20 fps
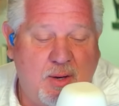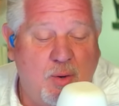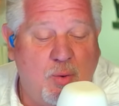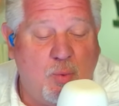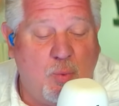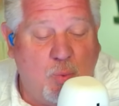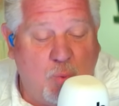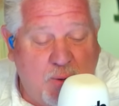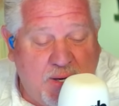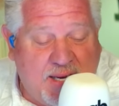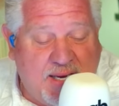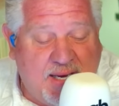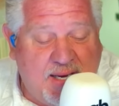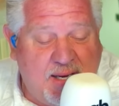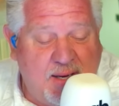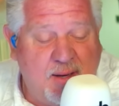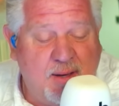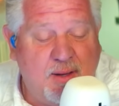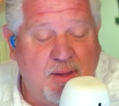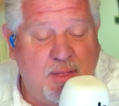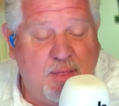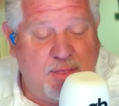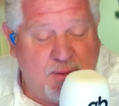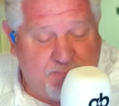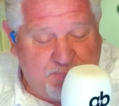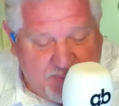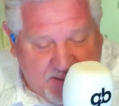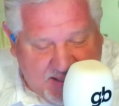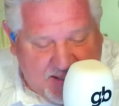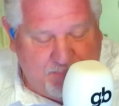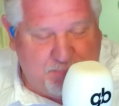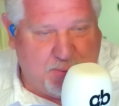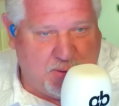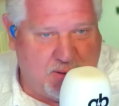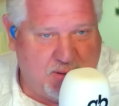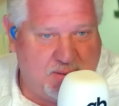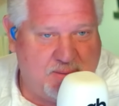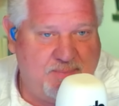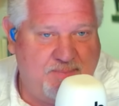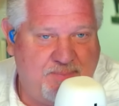We, the
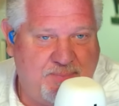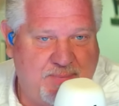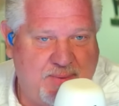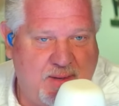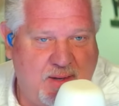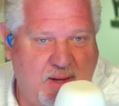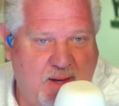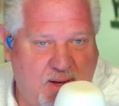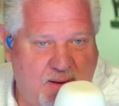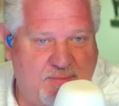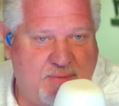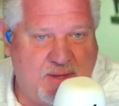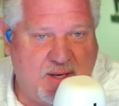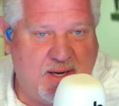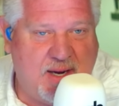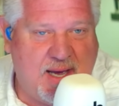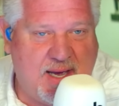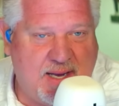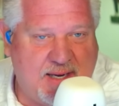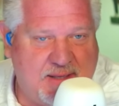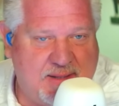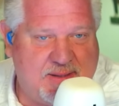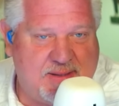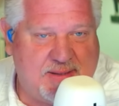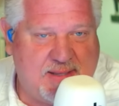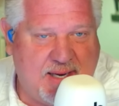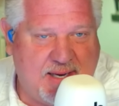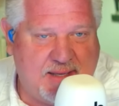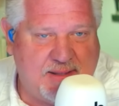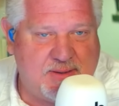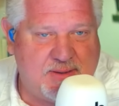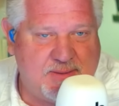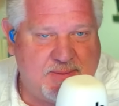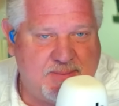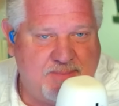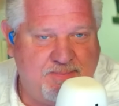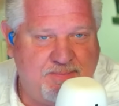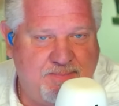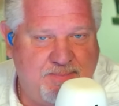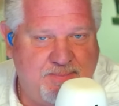people of the United States.
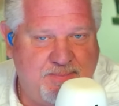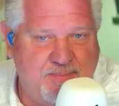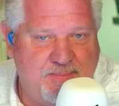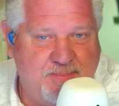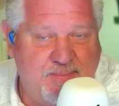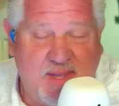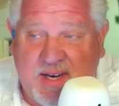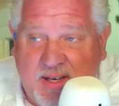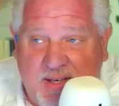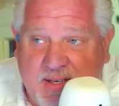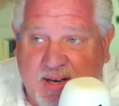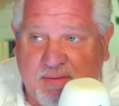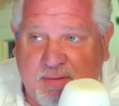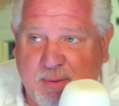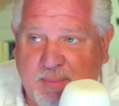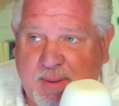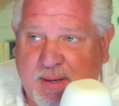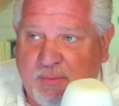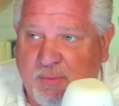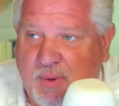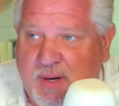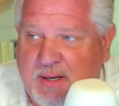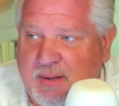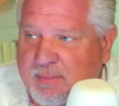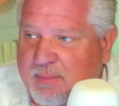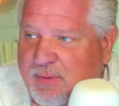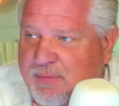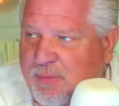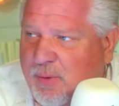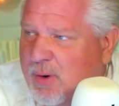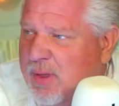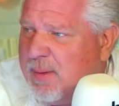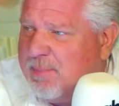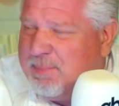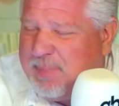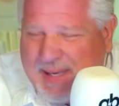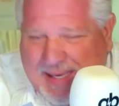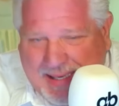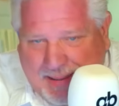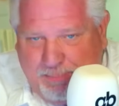That had never been written before. The
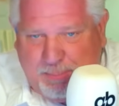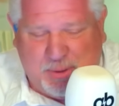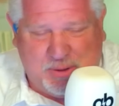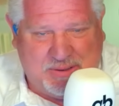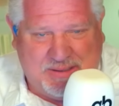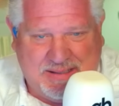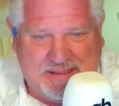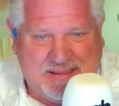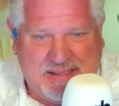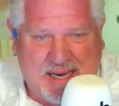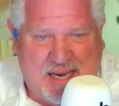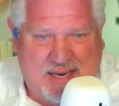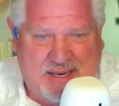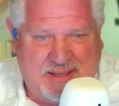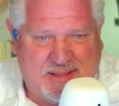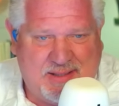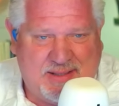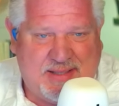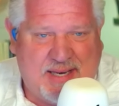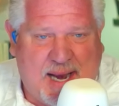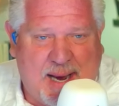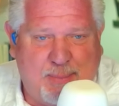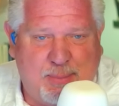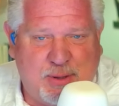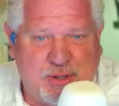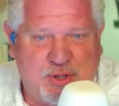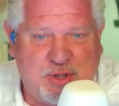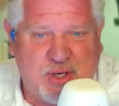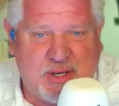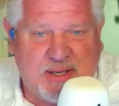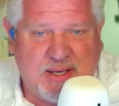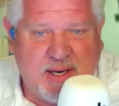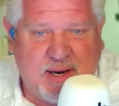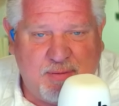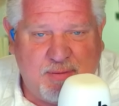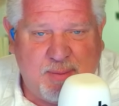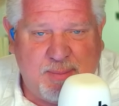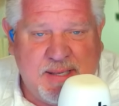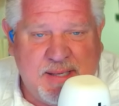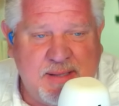people did not establish a
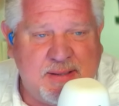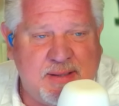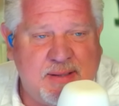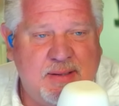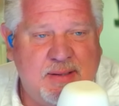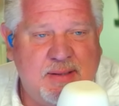government,